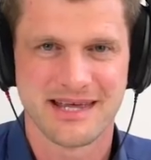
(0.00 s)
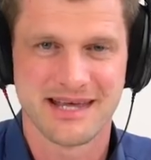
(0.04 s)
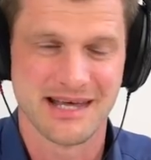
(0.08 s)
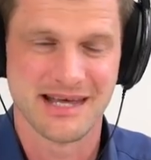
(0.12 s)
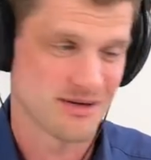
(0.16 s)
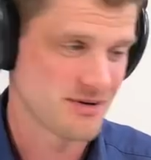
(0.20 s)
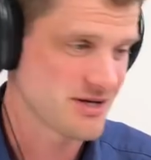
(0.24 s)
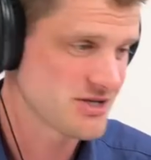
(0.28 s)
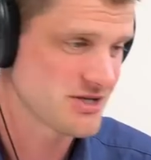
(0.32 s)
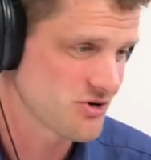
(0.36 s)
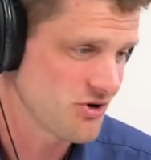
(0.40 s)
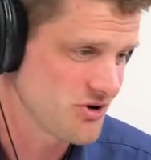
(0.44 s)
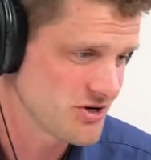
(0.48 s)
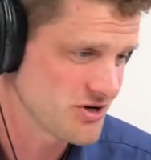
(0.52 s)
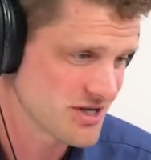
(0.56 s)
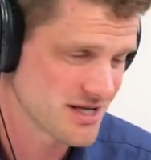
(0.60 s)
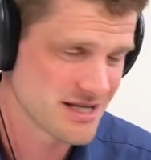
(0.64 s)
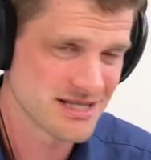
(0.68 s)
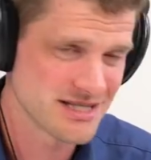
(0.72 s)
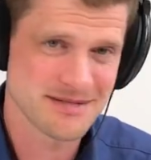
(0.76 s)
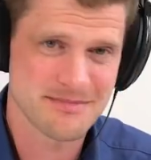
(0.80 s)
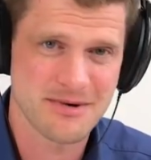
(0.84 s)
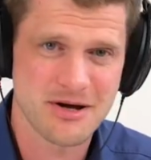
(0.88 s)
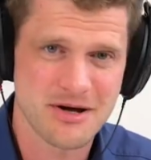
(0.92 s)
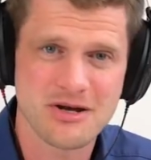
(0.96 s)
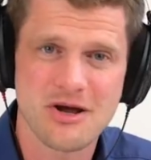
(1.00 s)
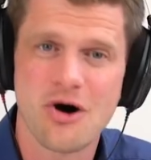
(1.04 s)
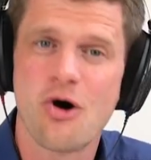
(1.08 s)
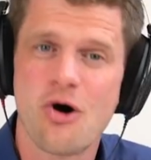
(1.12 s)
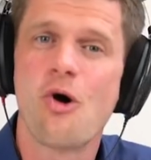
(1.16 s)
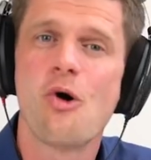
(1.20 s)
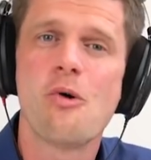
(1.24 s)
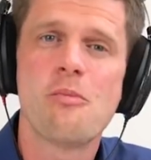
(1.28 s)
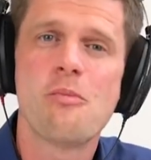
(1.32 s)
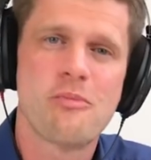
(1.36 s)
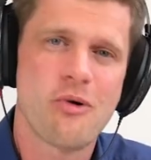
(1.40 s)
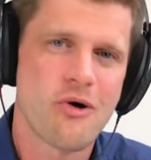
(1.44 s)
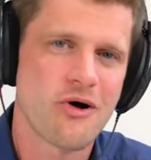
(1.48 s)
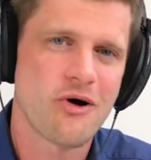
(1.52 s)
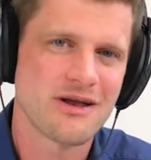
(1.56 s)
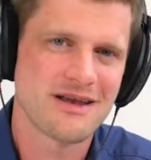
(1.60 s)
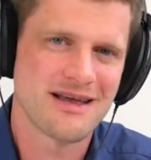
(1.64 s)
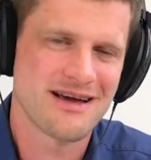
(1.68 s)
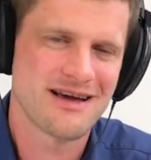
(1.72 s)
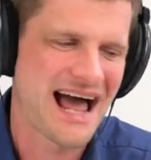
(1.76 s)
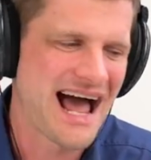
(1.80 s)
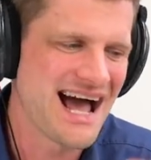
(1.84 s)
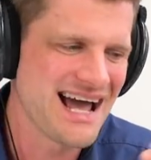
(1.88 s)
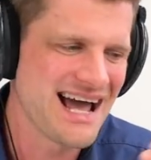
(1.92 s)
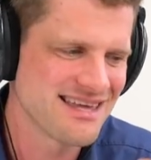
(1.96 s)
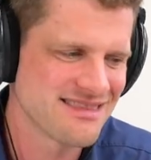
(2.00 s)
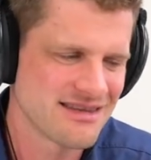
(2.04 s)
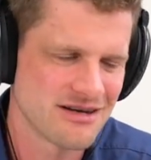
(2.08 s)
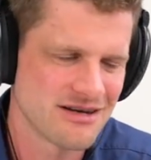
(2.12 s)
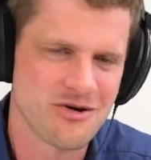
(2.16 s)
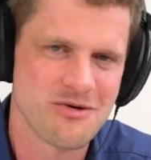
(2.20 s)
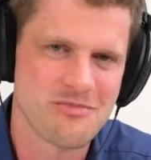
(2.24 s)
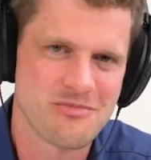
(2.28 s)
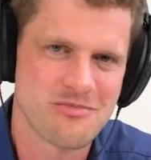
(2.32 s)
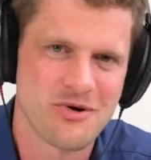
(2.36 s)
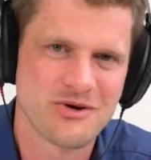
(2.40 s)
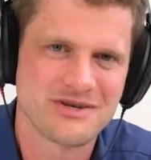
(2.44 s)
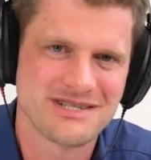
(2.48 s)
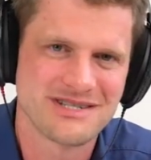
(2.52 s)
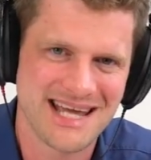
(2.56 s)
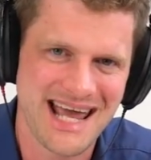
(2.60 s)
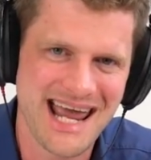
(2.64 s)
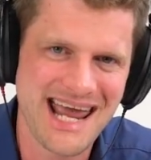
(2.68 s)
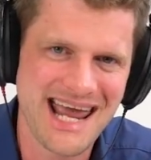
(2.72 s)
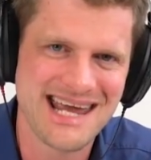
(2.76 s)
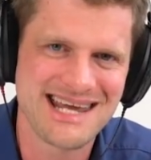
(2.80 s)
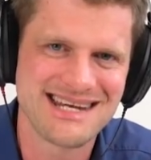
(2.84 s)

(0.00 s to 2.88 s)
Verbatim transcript: And I told you, it's about 0. higher than 0.8.